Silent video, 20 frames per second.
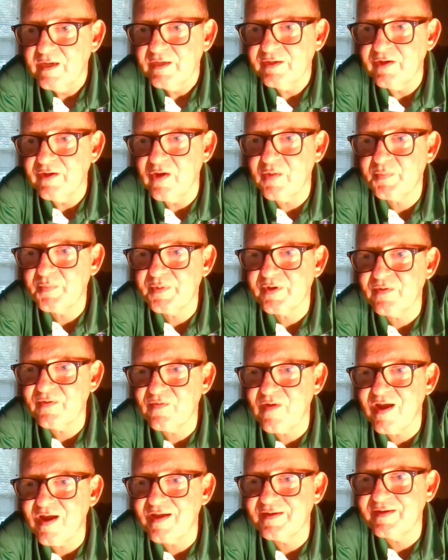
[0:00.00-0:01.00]
Nope, you're
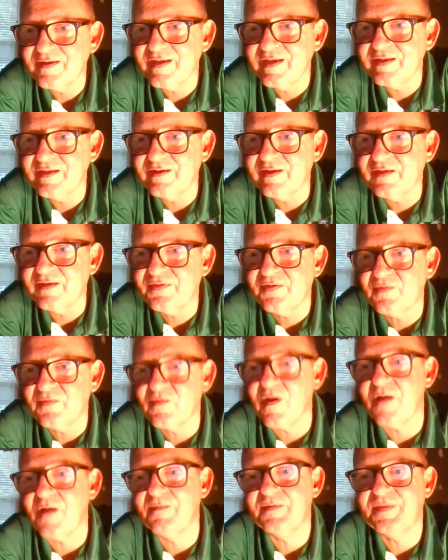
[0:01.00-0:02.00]
right, Nate. Nothing
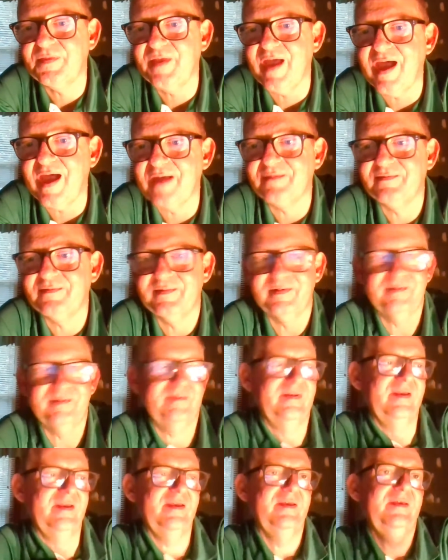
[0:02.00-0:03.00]
wrong with that.
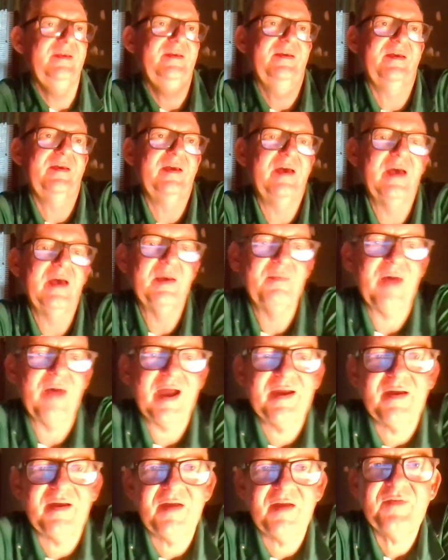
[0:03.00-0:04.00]

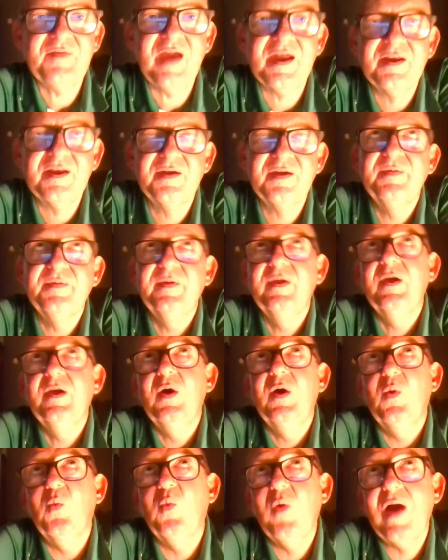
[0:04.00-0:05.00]
I've got a
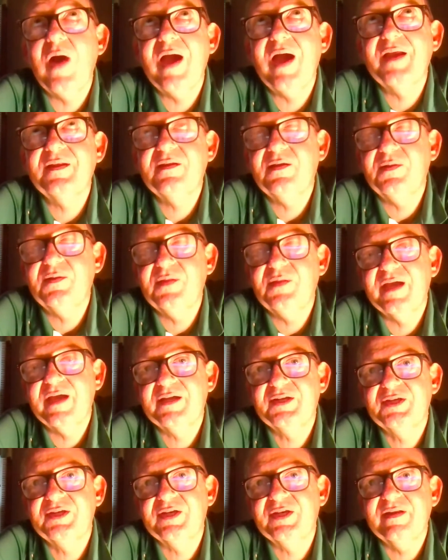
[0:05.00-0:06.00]
wide
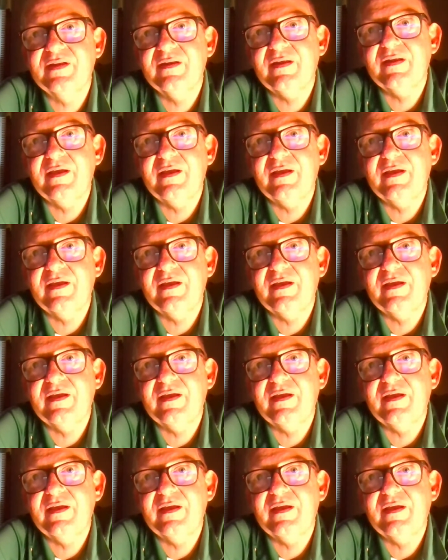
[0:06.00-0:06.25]
collection.